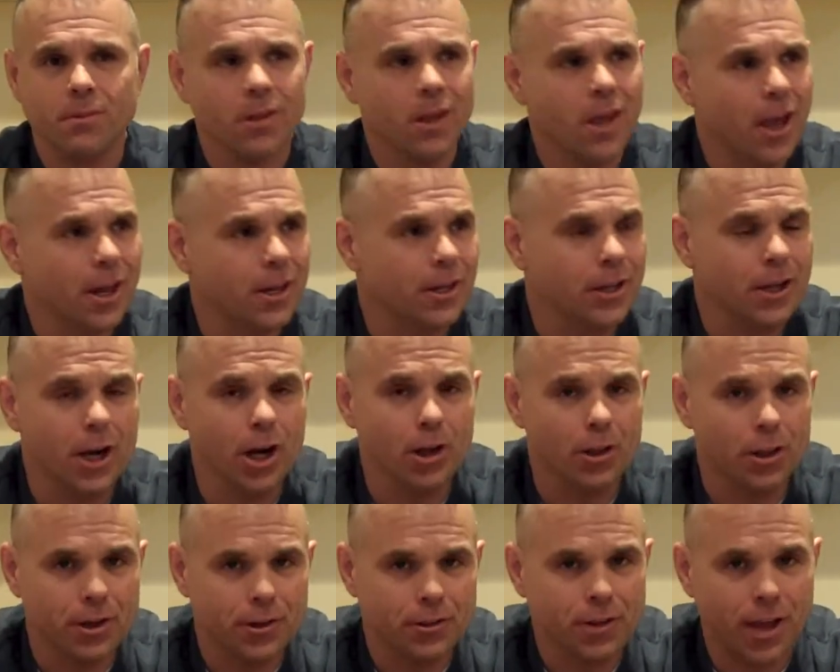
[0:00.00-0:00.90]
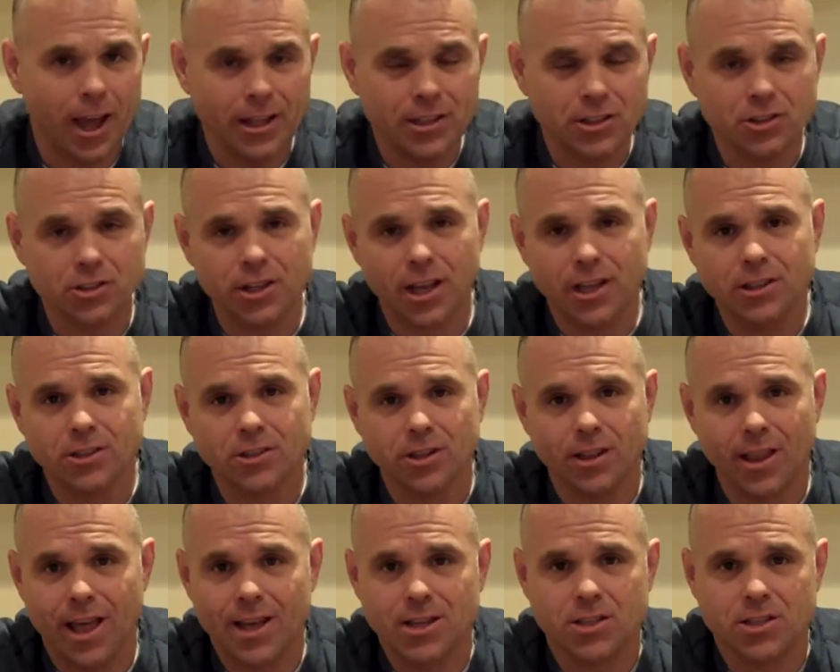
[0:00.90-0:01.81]
and, you know, they're ten cents
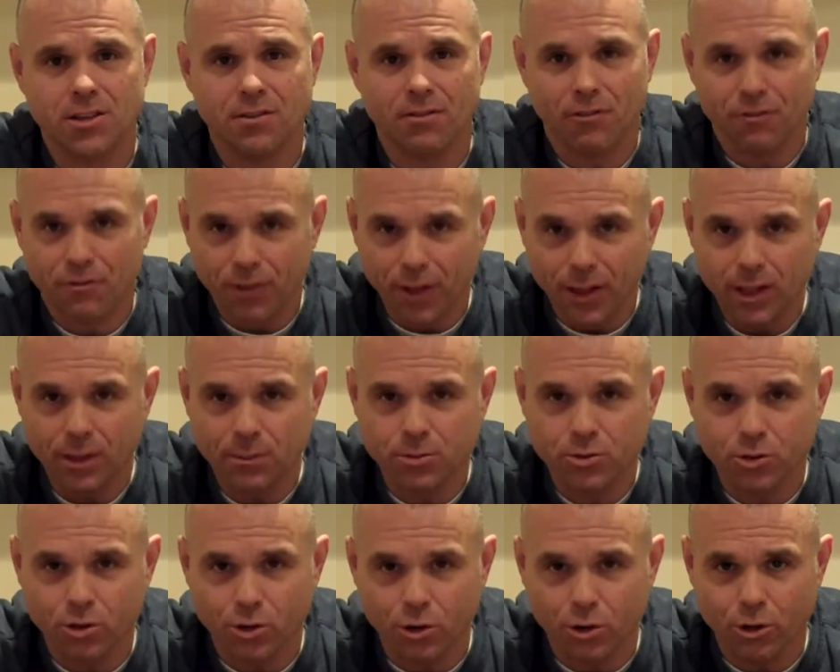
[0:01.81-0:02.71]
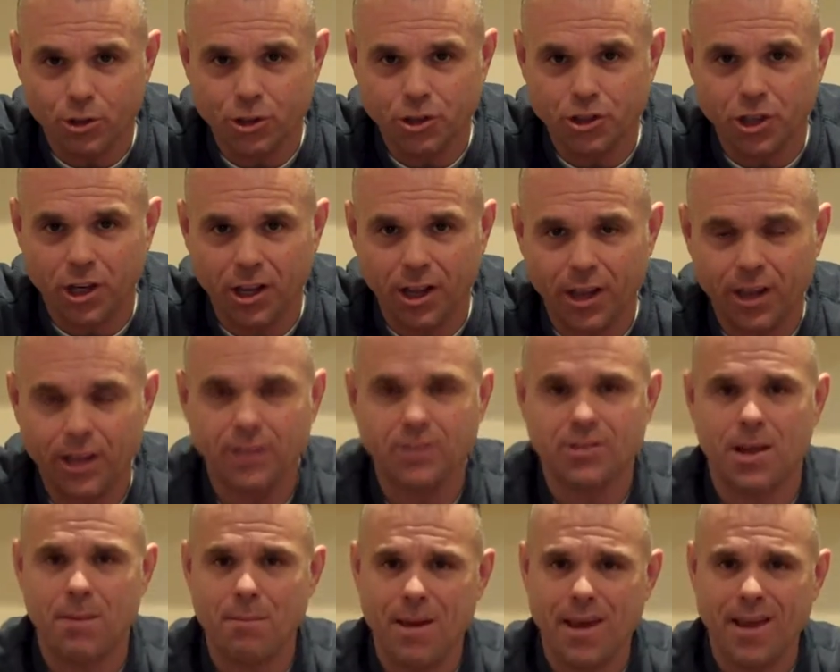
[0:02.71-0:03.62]
less than Philips or, or G E. Is
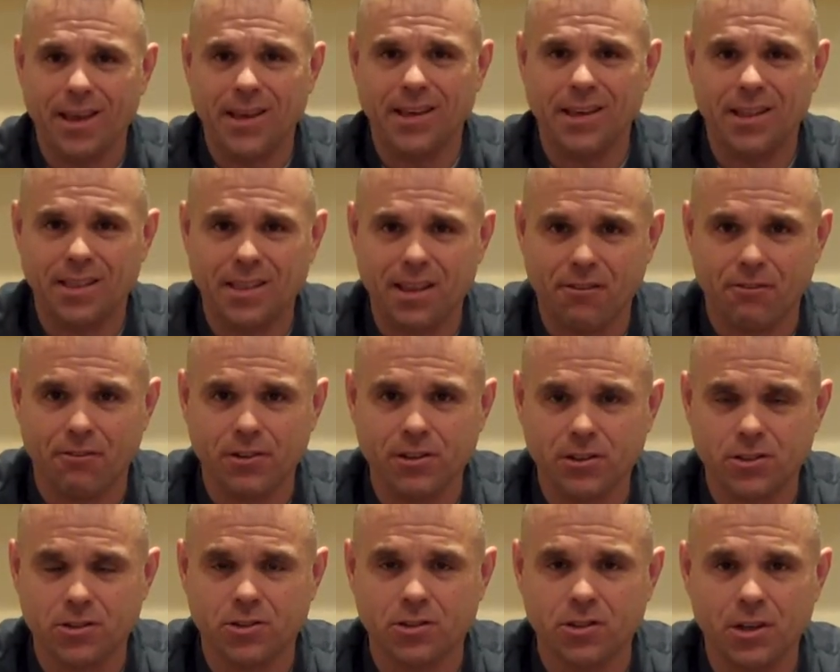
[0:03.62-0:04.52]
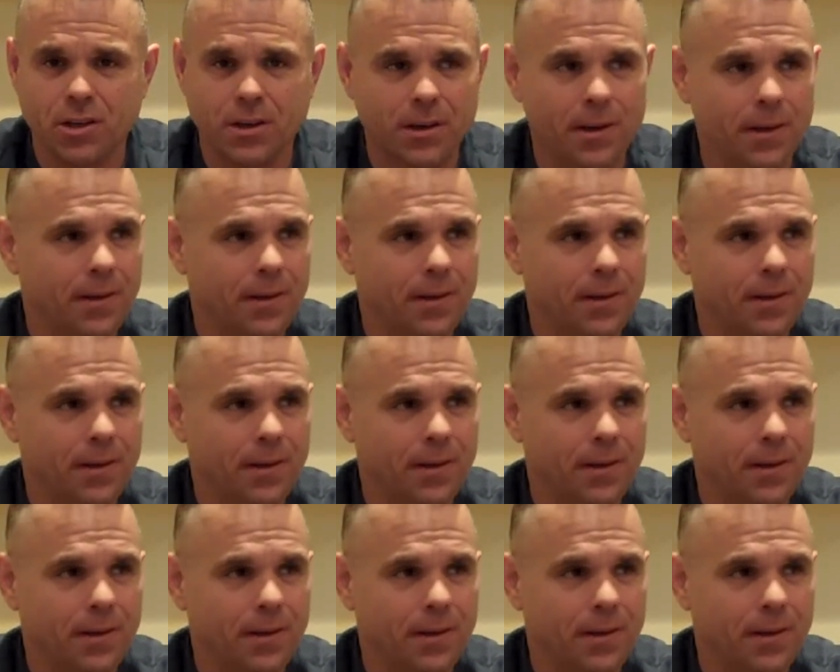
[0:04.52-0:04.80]
that making a difference?